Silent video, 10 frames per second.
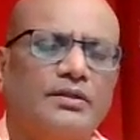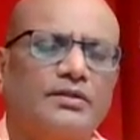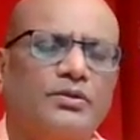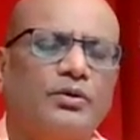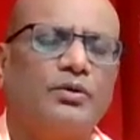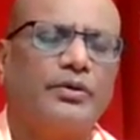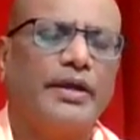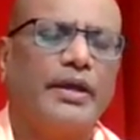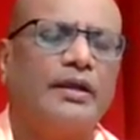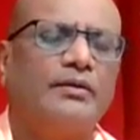
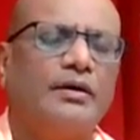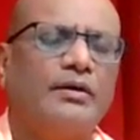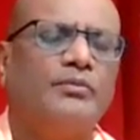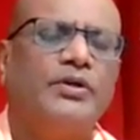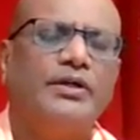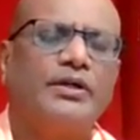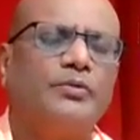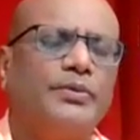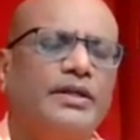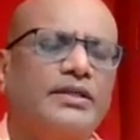So in Mundaka
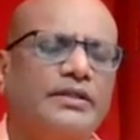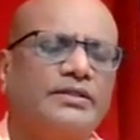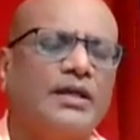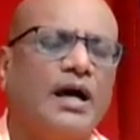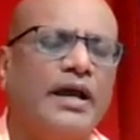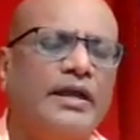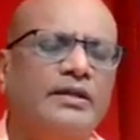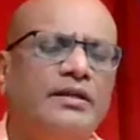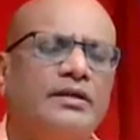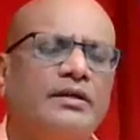Upanishad, there is the
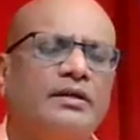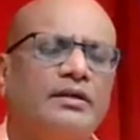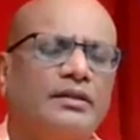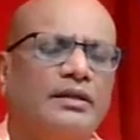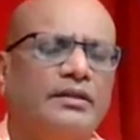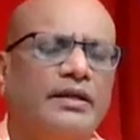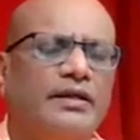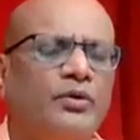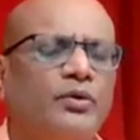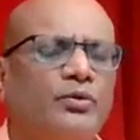idea that
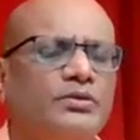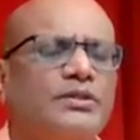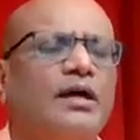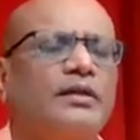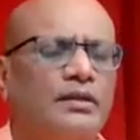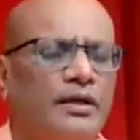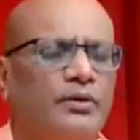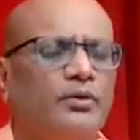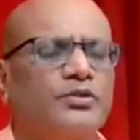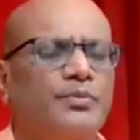there no sadhana,
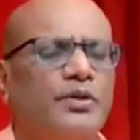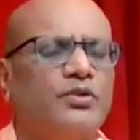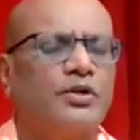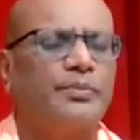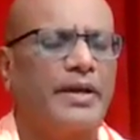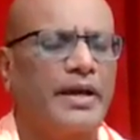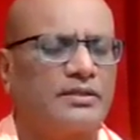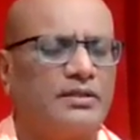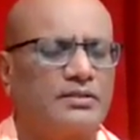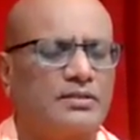no spiritual
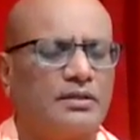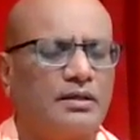practice